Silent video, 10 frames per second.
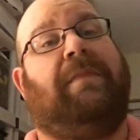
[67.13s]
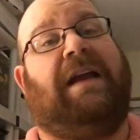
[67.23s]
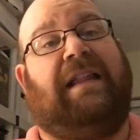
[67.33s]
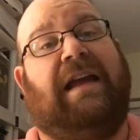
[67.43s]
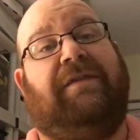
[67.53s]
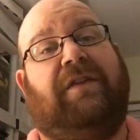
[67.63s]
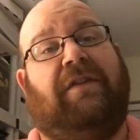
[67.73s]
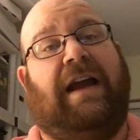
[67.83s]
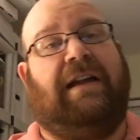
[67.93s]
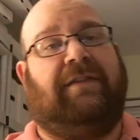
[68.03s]
in my life
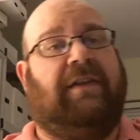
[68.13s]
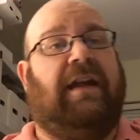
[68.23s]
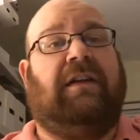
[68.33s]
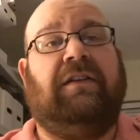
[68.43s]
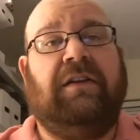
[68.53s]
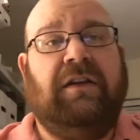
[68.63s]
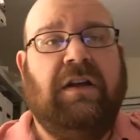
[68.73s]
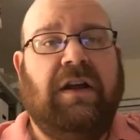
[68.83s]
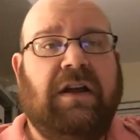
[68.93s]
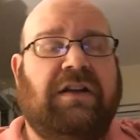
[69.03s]
you're asking.
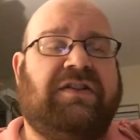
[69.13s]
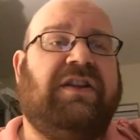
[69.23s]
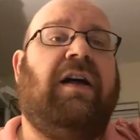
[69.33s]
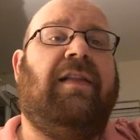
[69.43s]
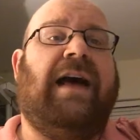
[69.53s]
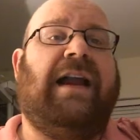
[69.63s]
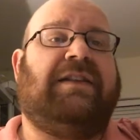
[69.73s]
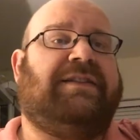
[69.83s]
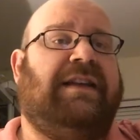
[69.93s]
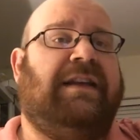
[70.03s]
Because in all
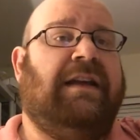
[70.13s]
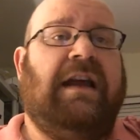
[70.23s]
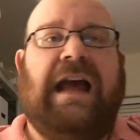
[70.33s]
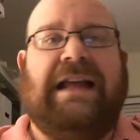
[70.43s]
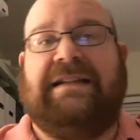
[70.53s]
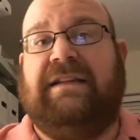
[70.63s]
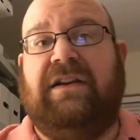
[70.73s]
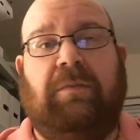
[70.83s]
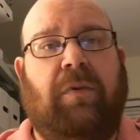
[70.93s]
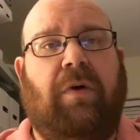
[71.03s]
honesty, as a
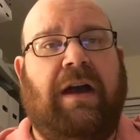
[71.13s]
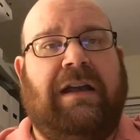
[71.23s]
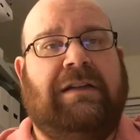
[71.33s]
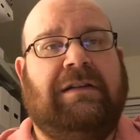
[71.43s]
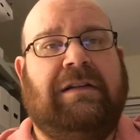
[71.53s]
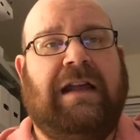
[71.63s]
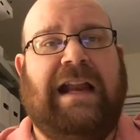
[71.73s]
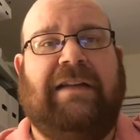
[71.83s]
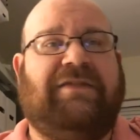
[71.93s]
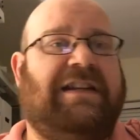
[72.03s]
little boy,
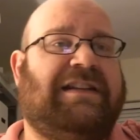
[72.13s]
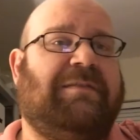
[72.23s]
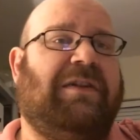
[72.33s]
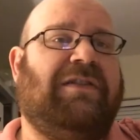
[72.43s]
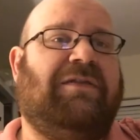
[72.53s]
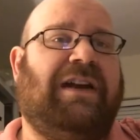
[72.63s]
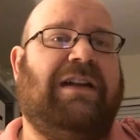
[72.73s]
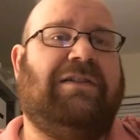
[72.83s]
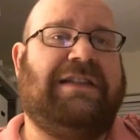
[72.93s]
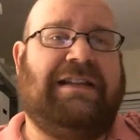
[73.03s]
and I've seen some other
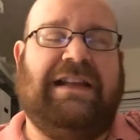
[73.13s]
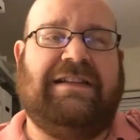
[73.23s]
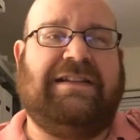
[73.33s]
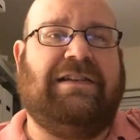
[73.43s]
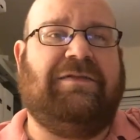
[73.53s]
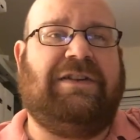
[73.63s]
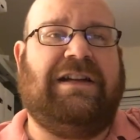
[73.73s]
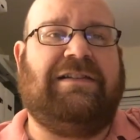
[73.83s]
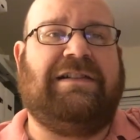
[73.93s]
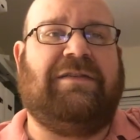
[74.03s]
videos, I think
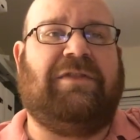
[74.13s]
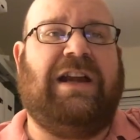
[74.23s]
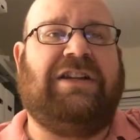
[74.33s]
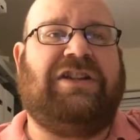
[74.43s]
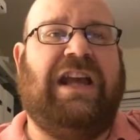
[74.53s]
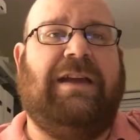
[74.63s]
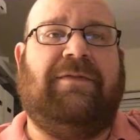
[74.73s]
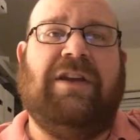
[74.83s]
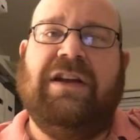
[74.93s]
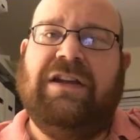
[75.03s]
Silver Age
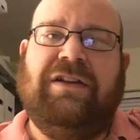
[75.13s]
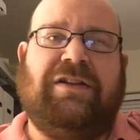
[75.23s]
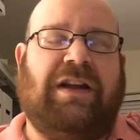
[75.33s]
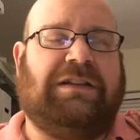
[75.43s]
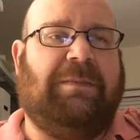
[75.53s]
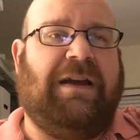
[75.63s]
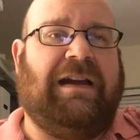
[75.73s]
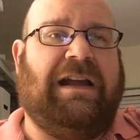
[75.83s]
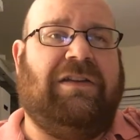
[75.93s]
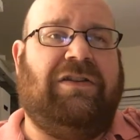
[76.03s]
Dave, you talked
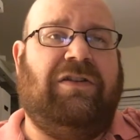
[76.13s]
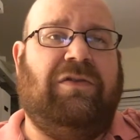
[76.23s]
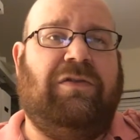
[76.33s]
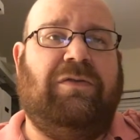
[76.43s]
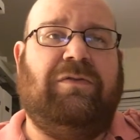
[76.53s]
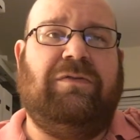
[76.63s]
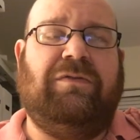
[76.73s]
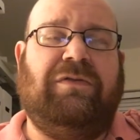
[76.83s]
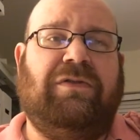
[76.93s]
about how you